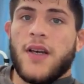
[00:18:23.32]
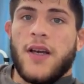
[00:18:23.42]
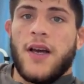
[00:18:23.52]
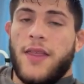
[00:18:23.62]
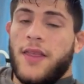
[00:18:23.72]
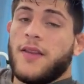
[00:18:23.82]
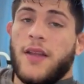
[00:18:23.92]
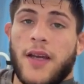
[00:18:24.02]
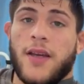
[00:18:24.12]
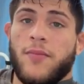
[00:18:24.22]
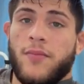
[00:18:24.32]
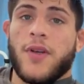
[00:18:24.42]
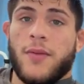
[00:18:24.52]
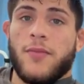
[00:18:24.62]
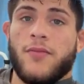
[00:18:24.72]
I think that I can
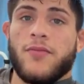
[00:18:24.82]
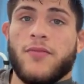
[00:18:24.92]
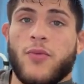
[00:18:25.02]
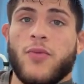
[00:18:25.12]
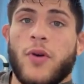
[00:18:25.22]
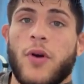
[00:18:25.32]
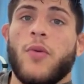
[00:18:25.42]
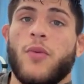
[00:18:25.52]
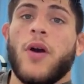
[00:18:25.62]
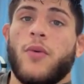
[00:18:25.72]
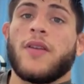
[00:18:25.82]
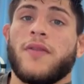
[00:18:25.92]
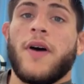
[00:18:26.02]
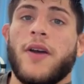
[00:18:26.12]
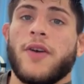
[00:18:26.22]
become a ranked
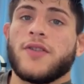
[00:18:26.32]
fighter.